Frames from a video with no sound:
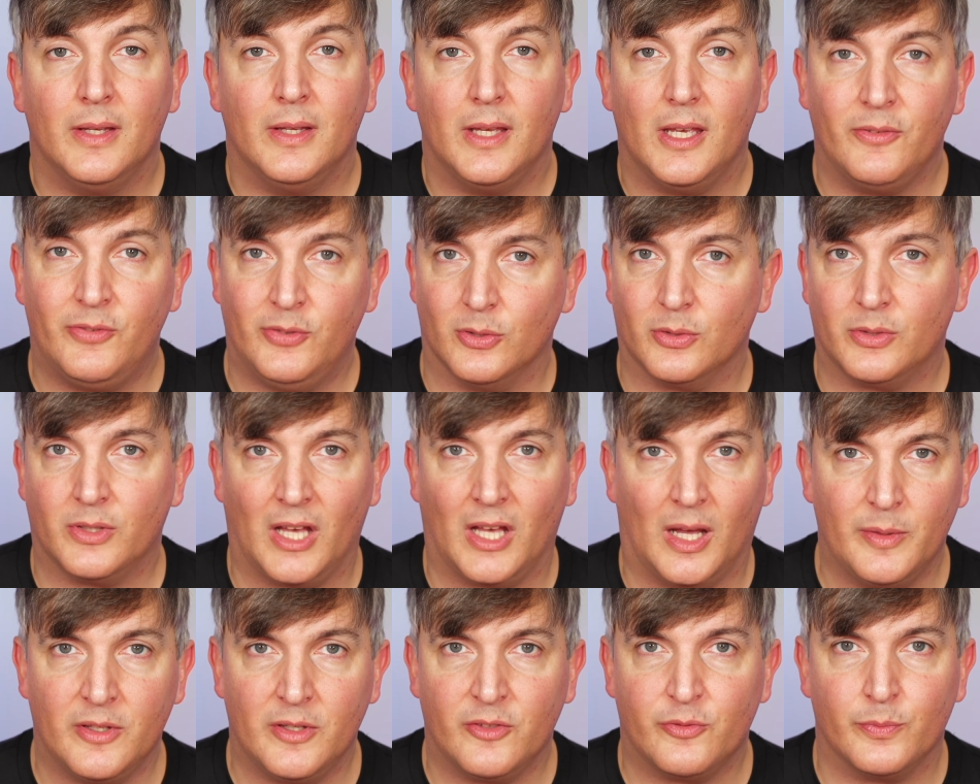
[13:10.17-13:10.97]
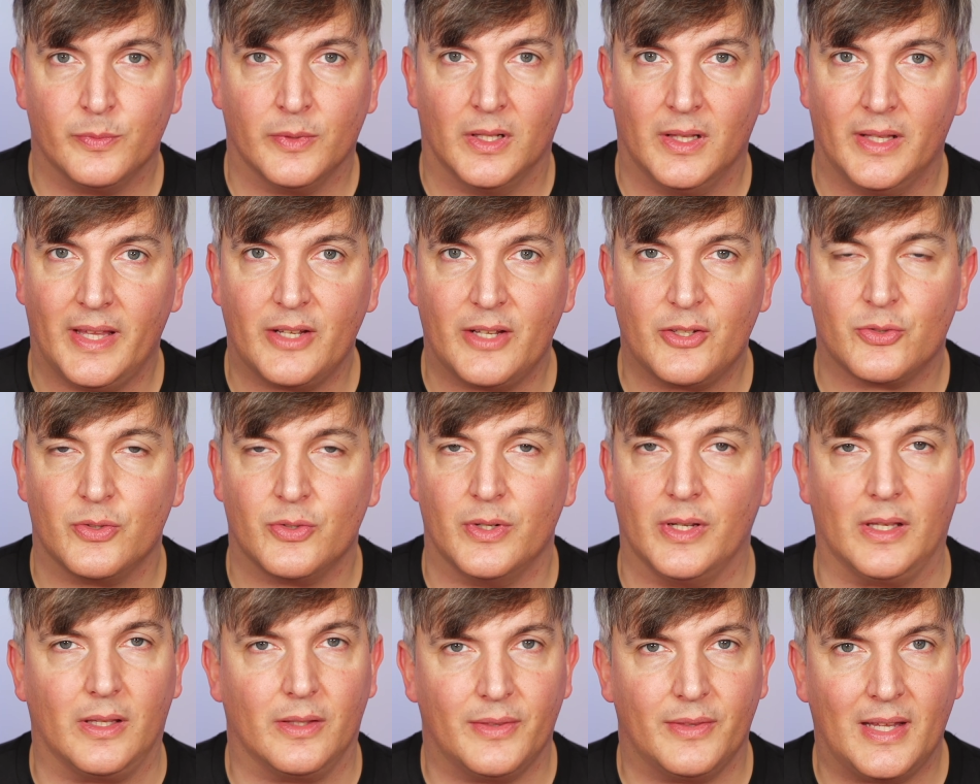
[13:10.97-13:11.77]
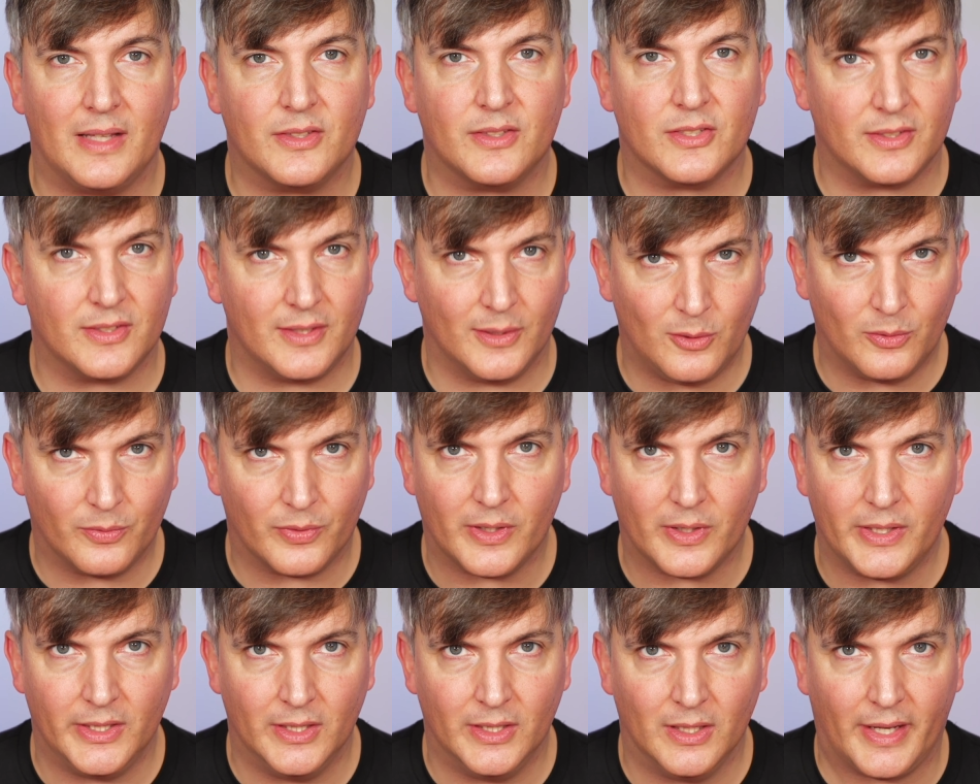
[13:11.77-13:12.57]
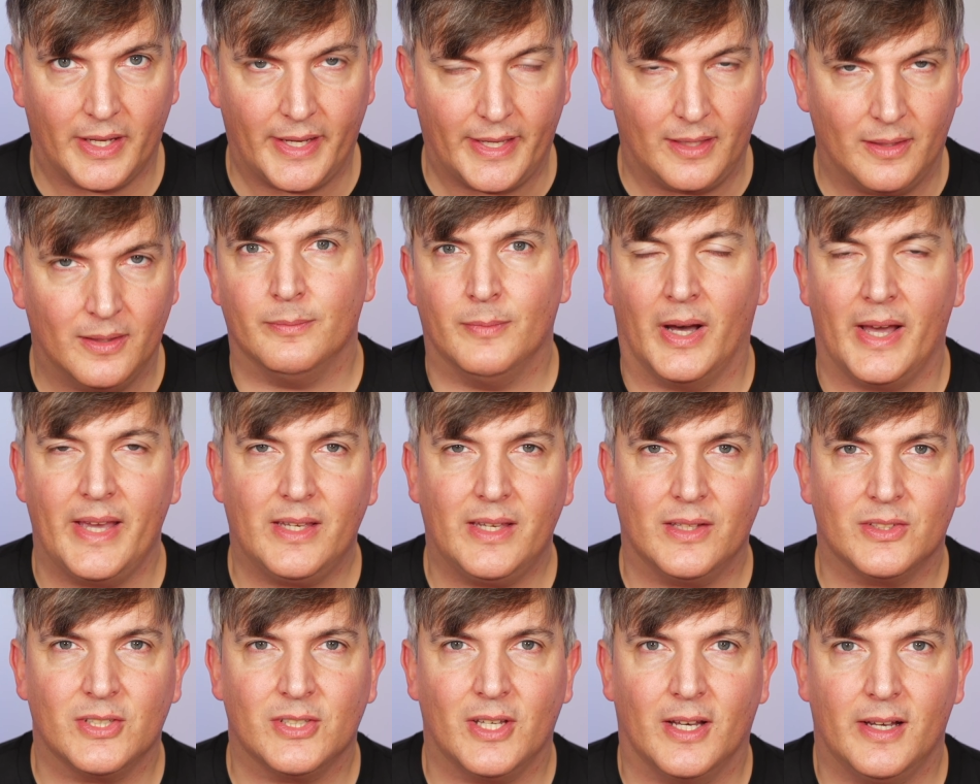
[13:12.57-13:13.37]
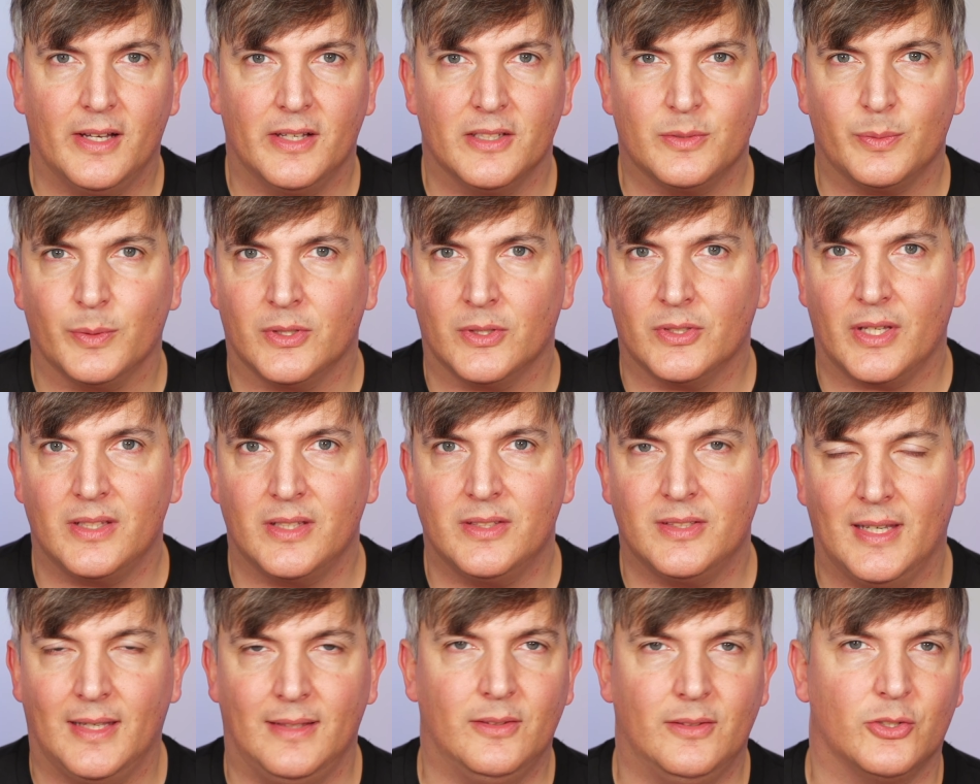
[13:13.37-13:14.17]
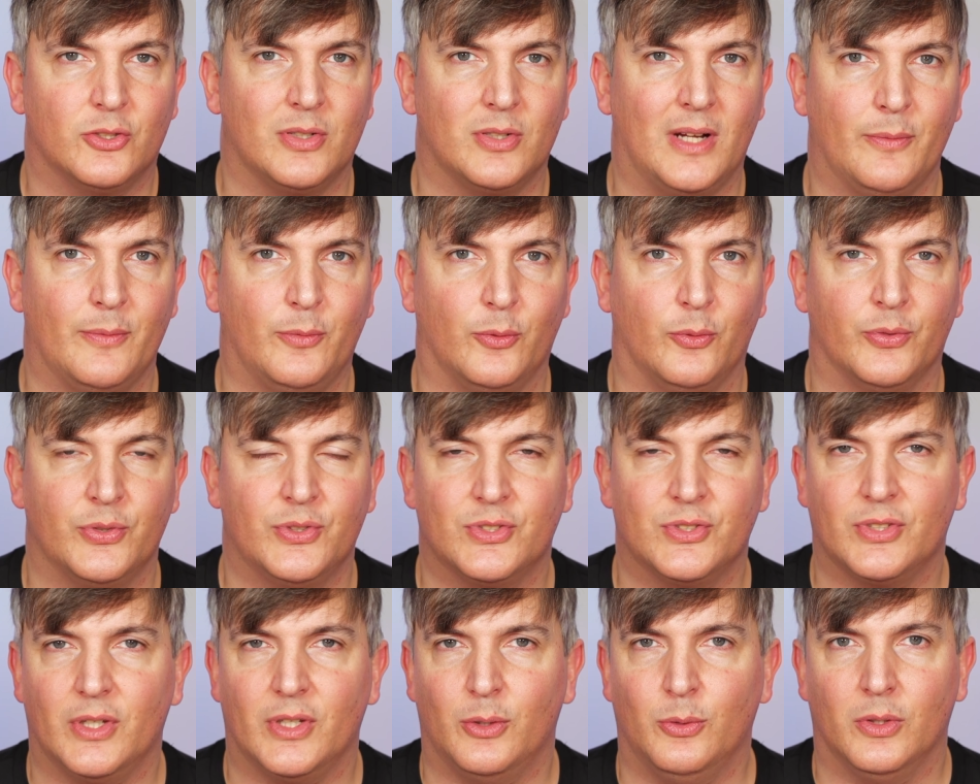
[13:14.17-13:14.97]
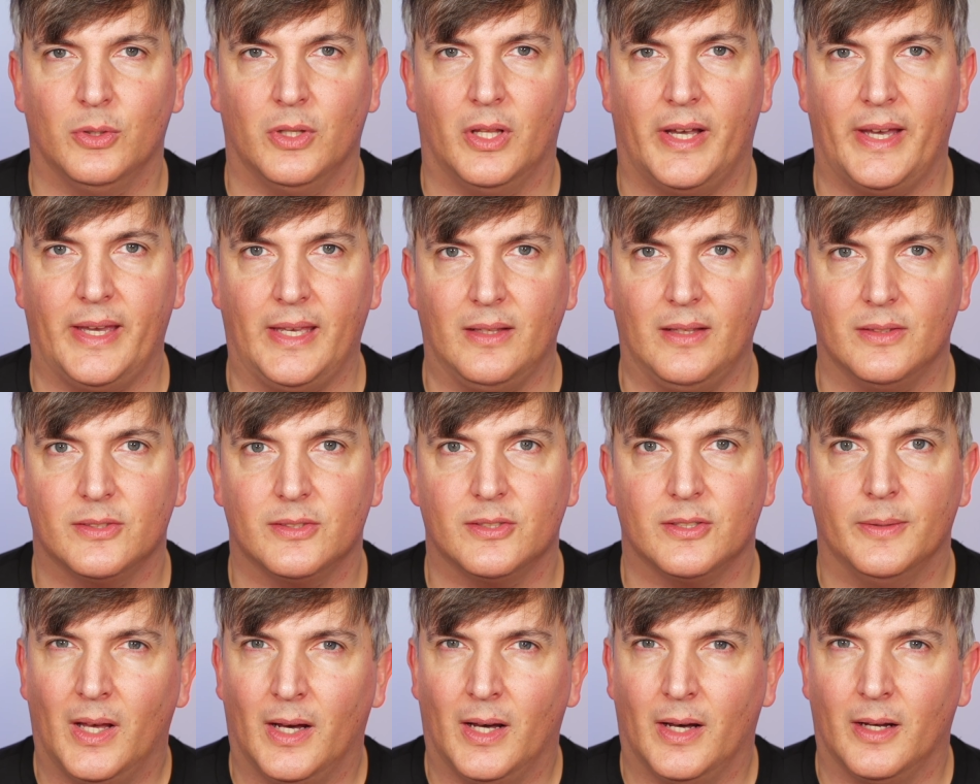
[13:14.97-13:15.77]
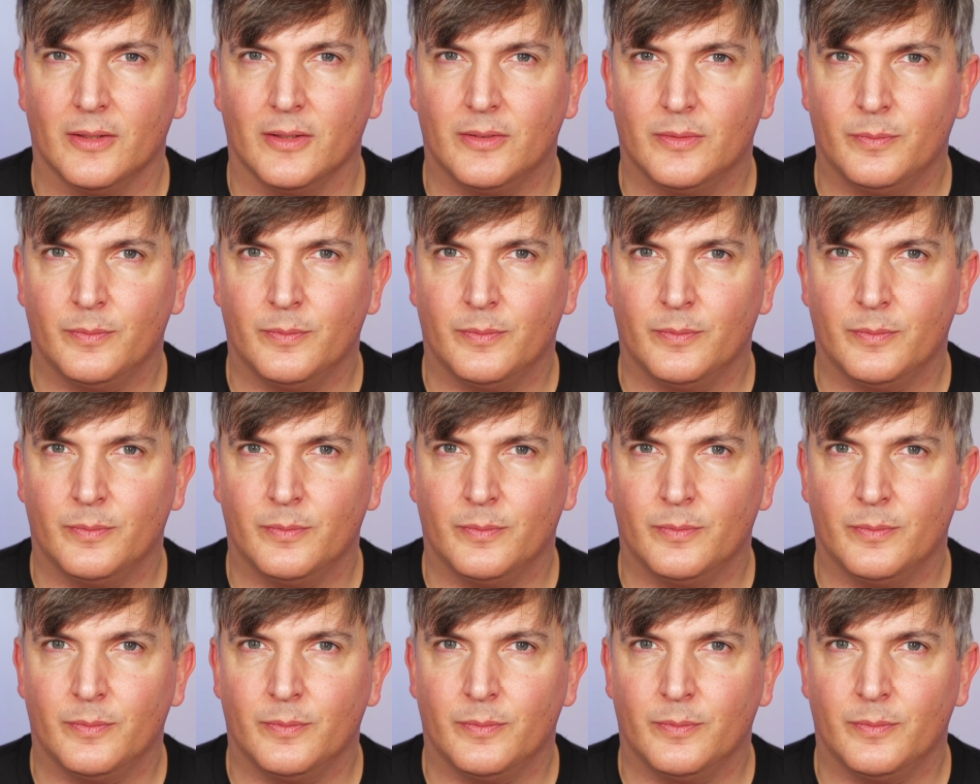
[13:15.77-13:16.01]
If you're coming from an electric, that's still very light. My guitars, because I tend to travel so light, are